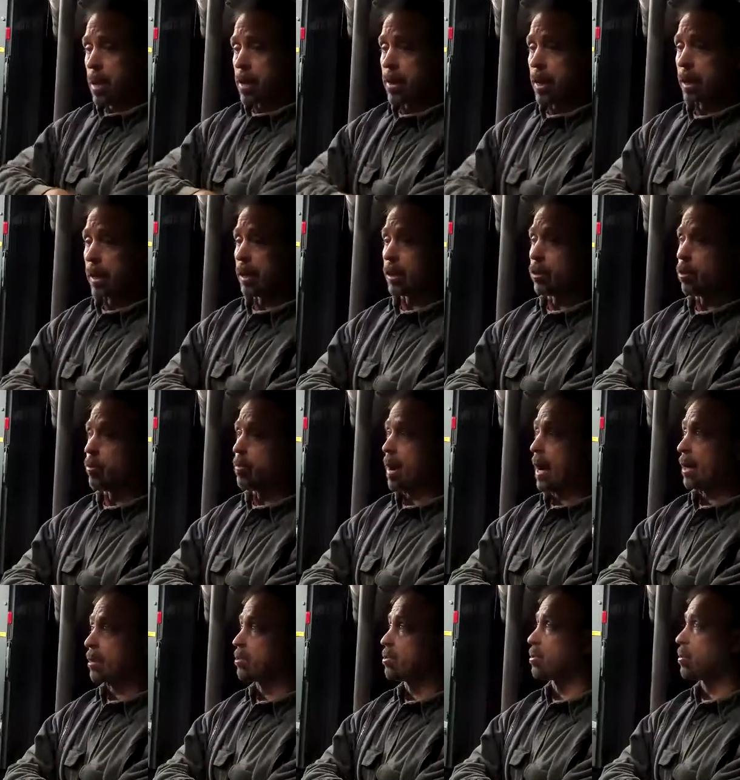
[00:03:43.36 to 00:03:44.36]
that could go
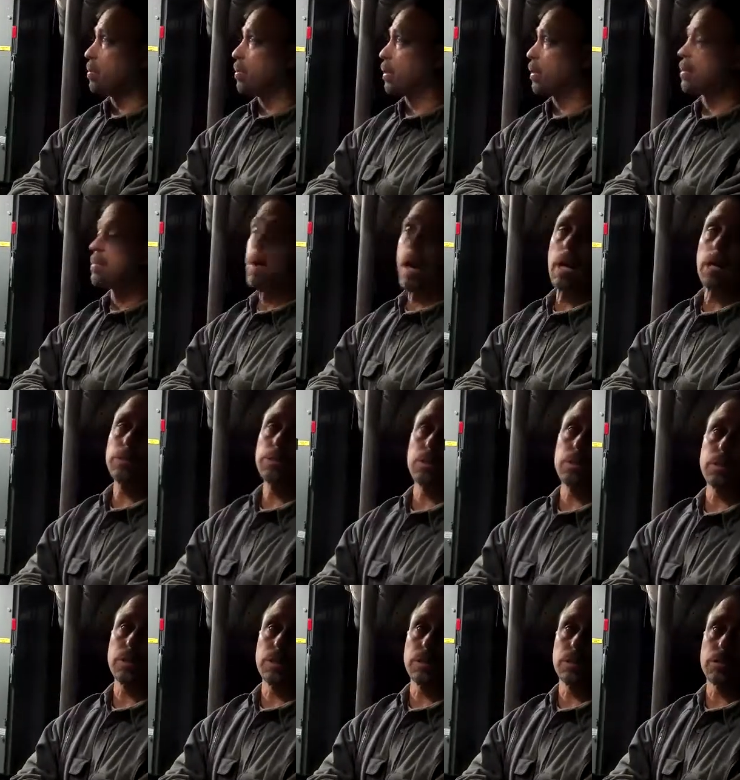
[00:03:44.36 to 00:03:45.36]
back to your building management
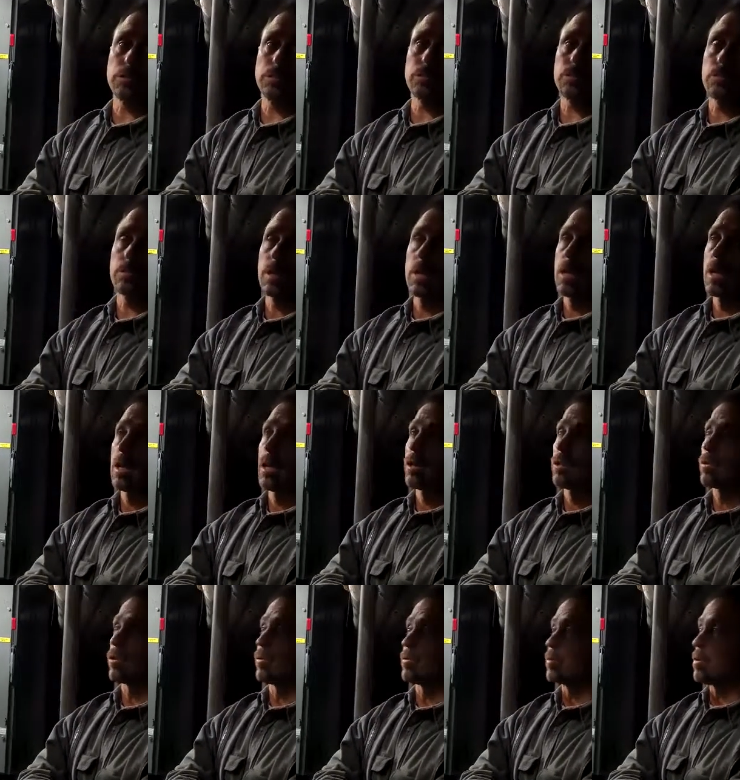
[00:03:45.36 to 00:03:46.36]
system.
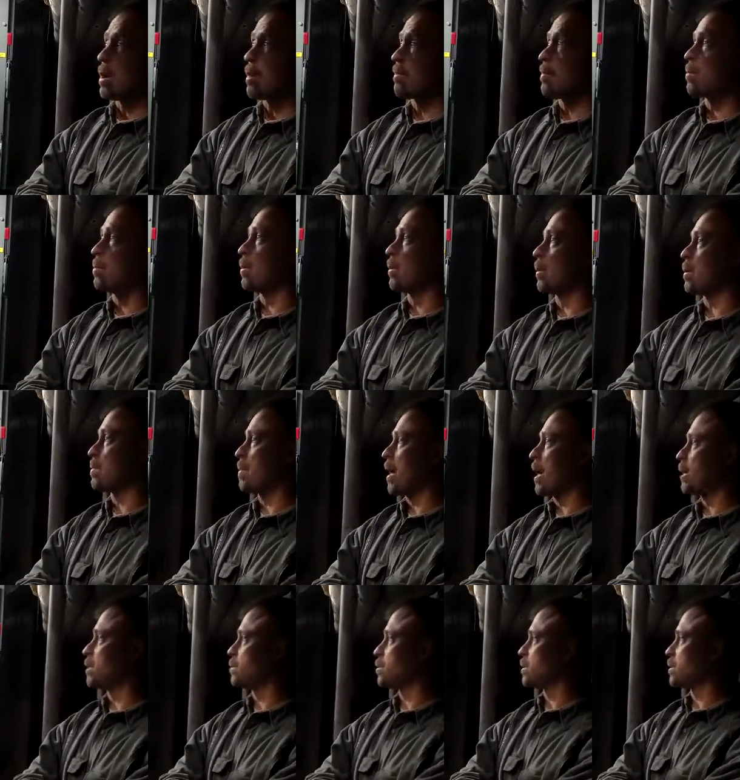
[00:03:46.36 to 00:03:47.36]
So if you have a building
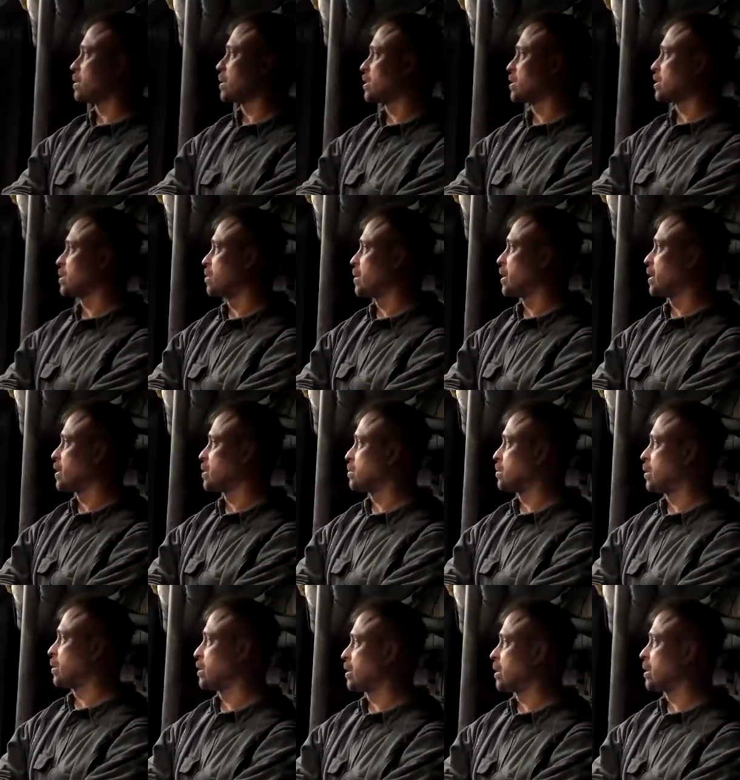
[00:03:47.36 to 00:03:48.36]
management system in this
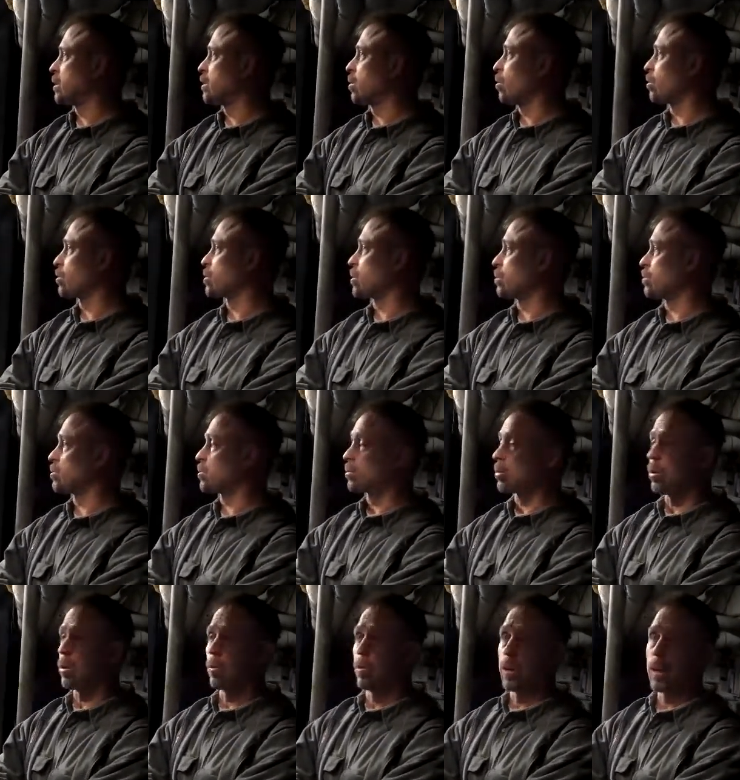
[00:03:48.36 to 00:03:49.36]
building, or
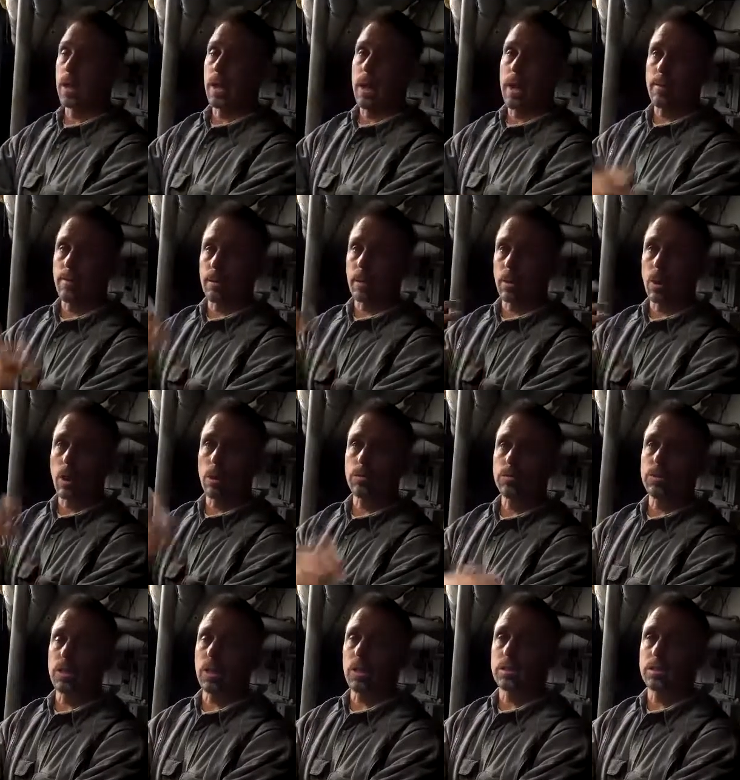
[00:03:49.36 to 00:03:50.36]
we could have an alarm
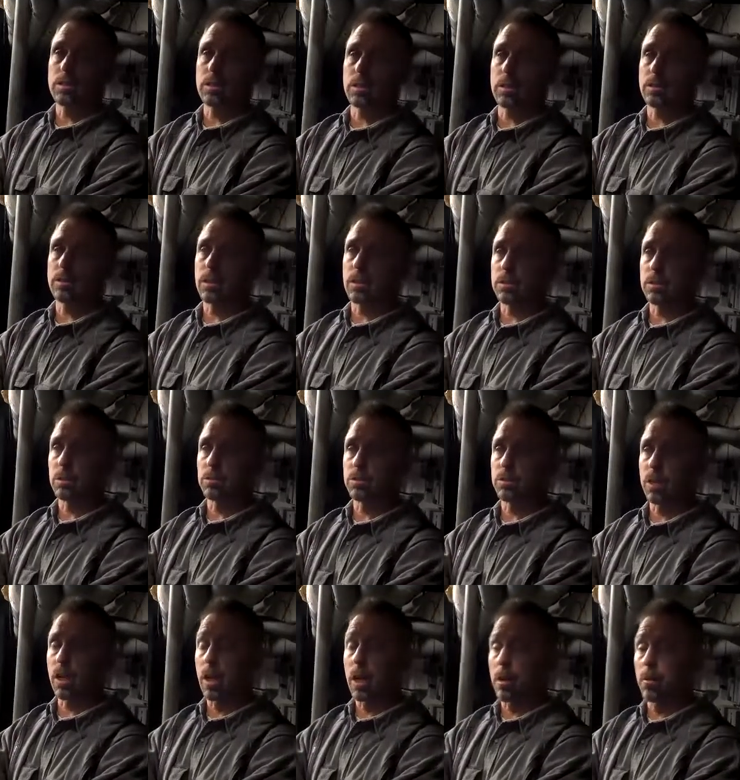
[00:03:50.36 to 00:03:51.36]
system
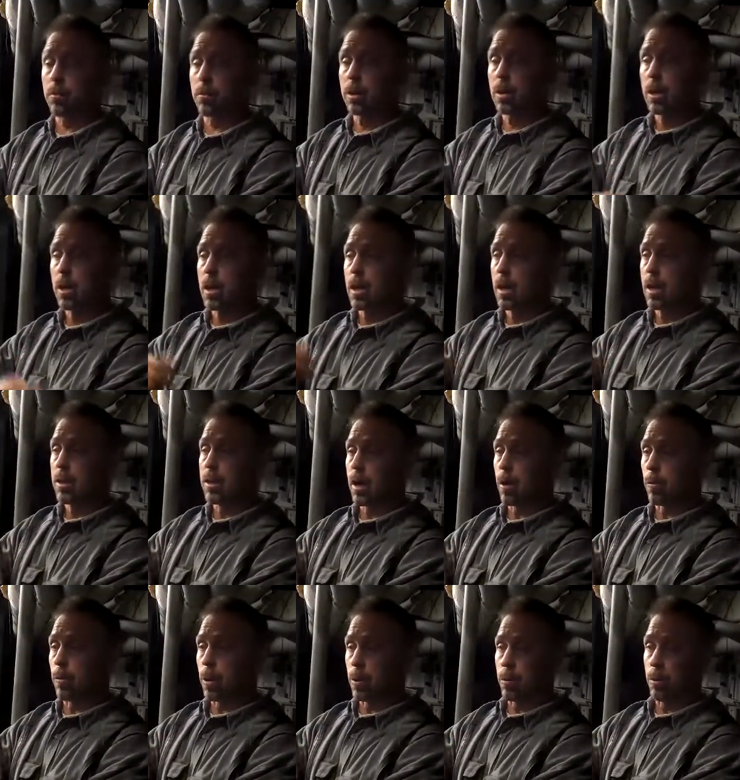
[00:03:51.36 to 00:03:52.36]
set up
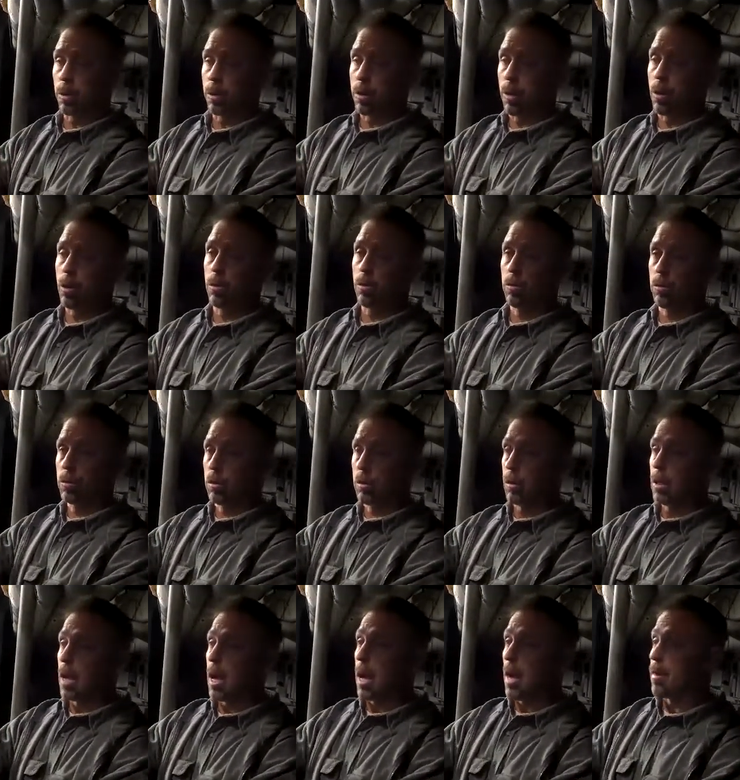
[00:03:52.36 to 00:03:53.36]
that we would know,
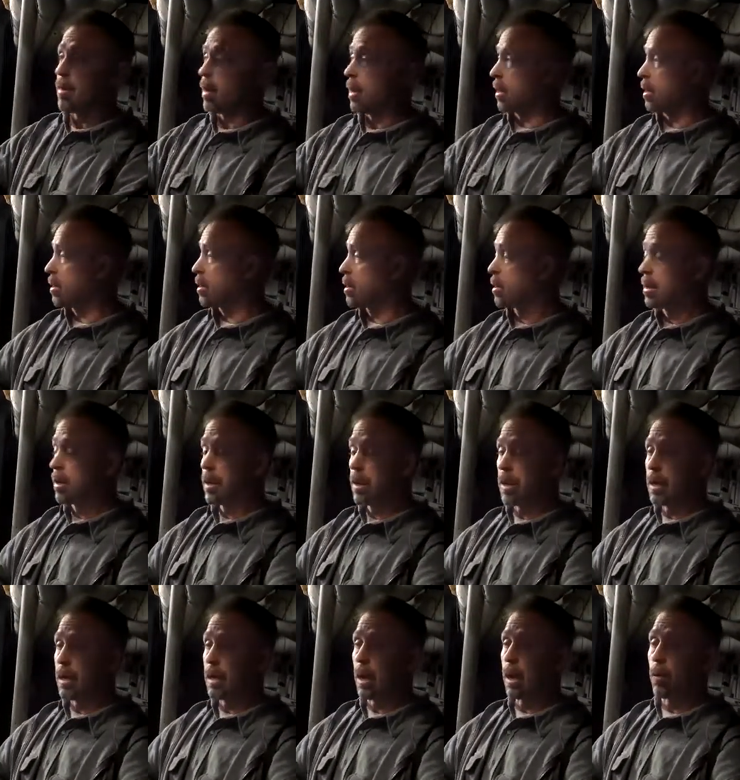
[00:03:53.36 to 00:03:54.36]
and then
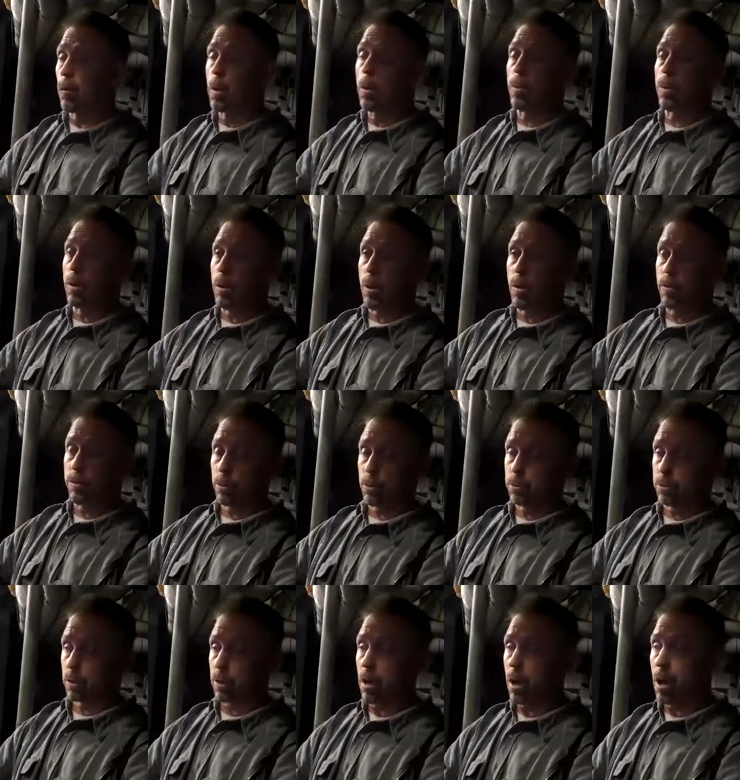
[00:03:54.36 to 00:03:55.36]
we would know if there
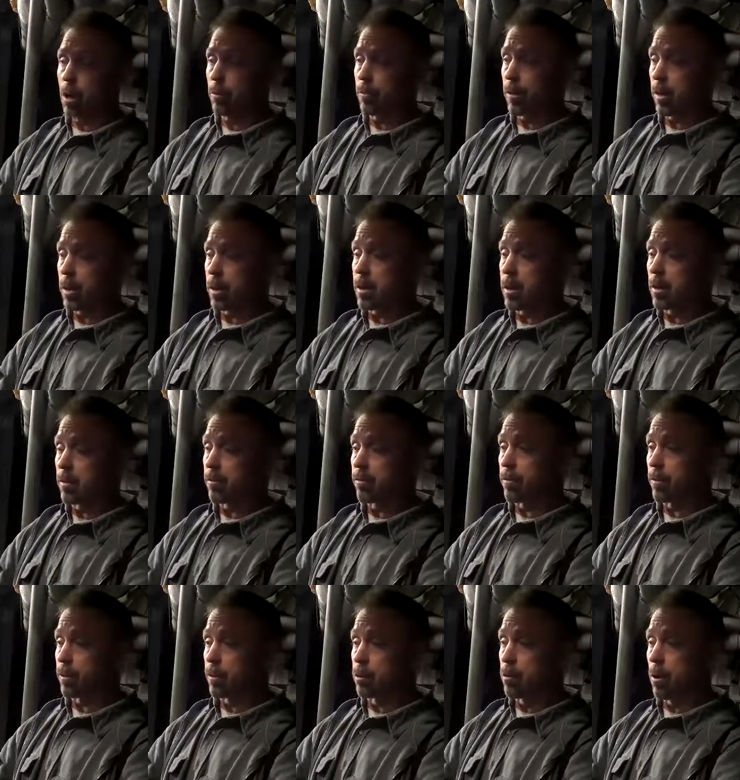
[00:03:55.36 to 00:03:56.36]
was an alarm. Then if
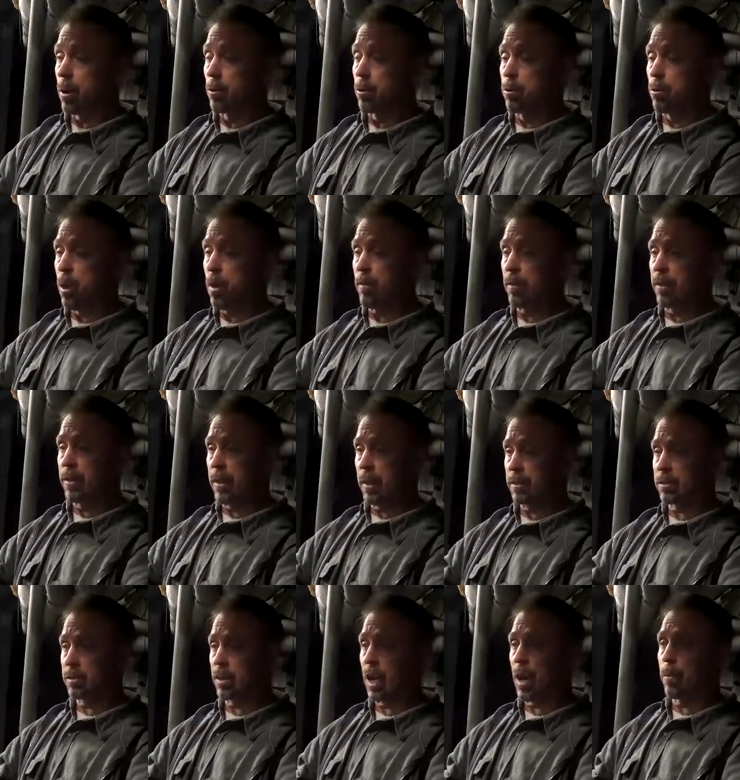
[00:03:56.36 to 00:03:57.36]
you do have a
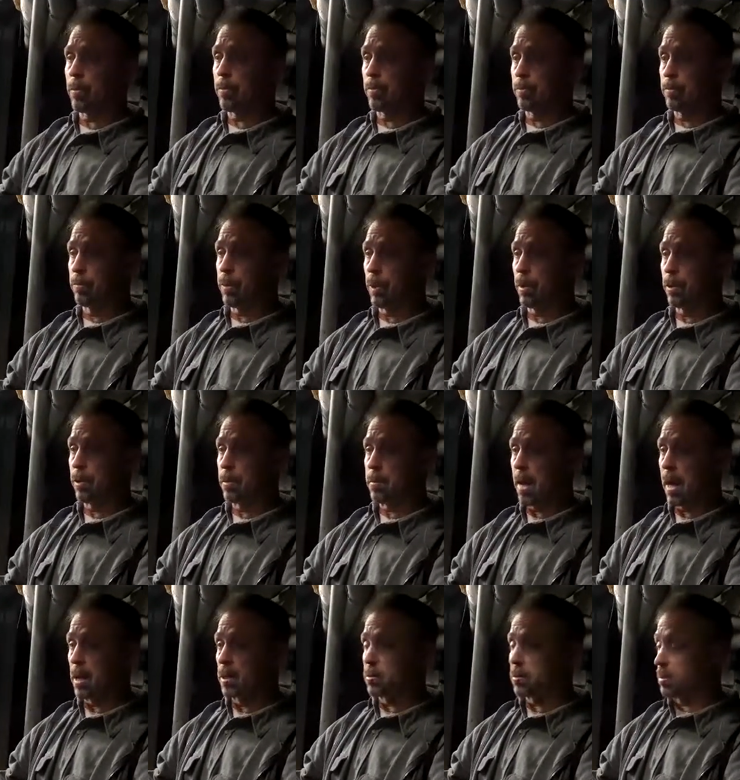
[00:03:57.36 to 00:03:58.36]
desktop building
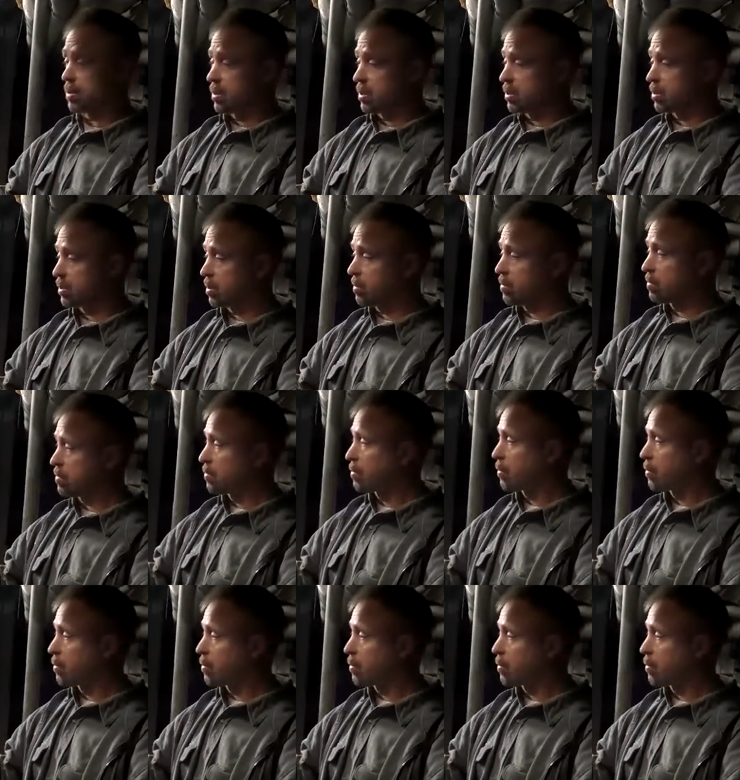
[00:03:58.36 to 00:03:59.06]
management system,